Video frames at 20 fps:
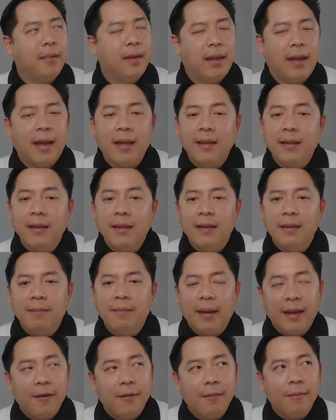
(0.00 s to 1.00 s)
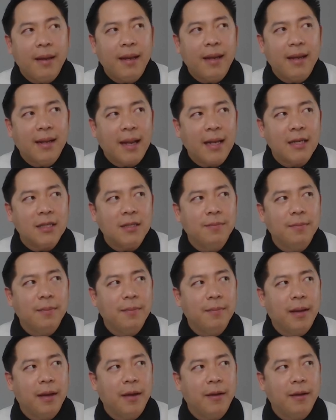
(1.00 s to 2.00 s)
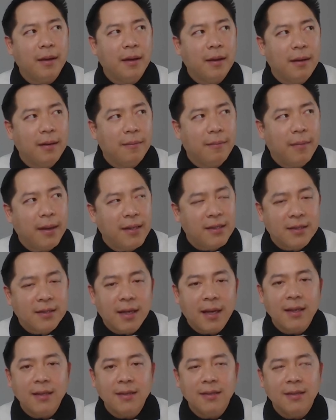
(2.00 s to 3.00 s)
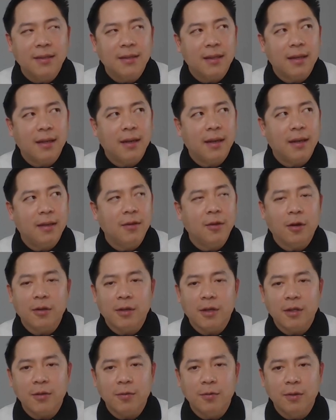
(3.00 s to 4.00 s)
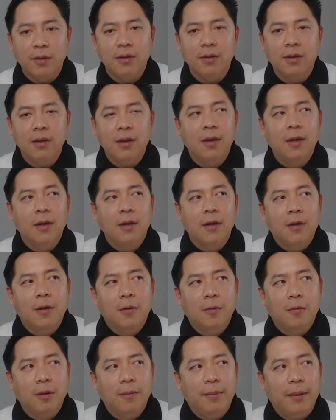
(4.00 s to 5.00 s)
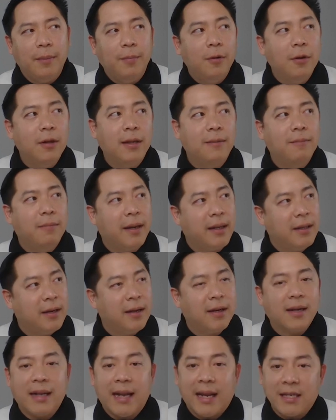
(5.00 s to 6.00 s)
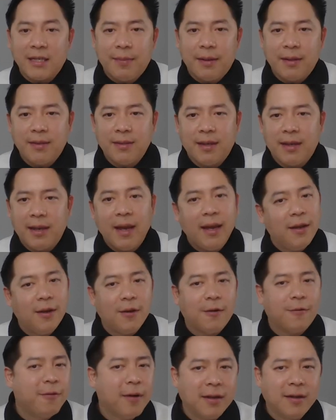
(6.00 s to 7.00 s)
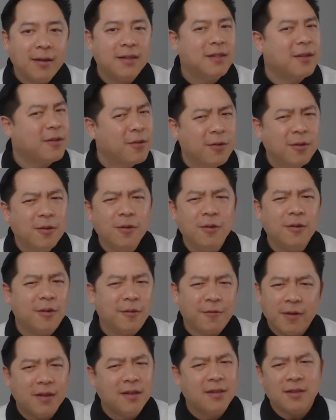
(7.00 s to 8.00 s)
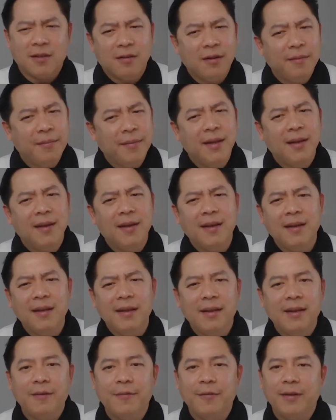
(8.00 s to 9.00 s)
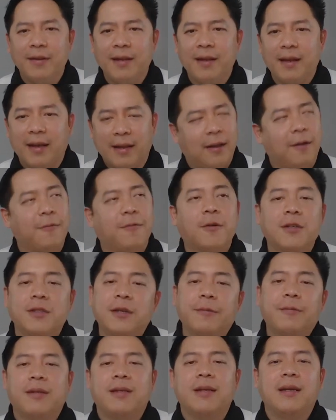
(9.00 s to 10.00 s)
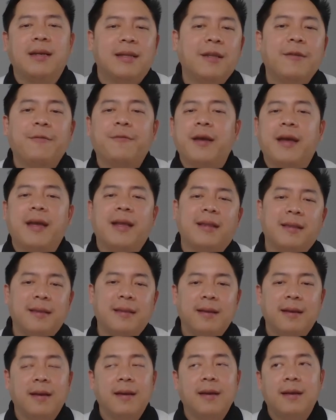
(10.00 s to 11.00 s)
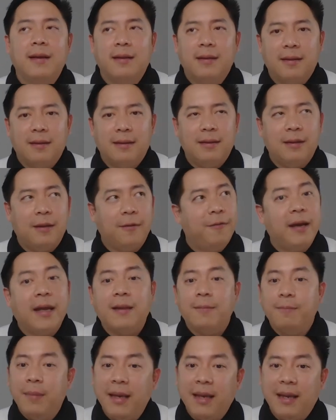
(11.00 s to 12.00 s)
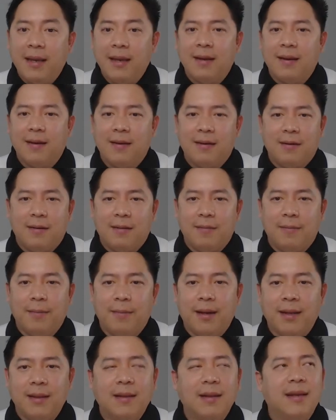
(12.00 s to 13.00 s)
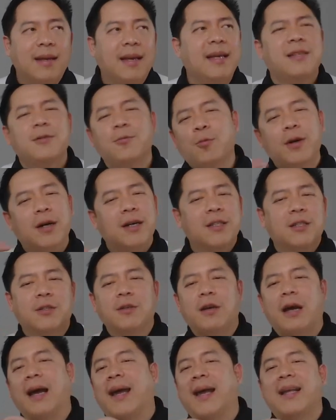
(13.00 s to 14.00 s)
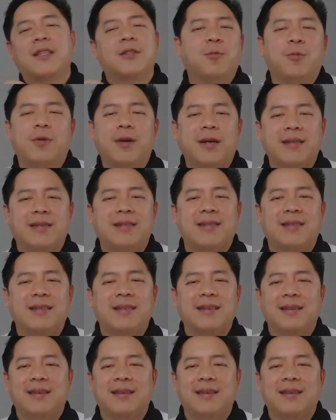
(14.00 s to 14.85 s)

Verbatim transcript: and my my class my my sons and daughters will will be bullied by their classmates, say, hey, your father's a crook, your father's a criminal, and everything. And of course, they will defend, defend me. But it's words against words.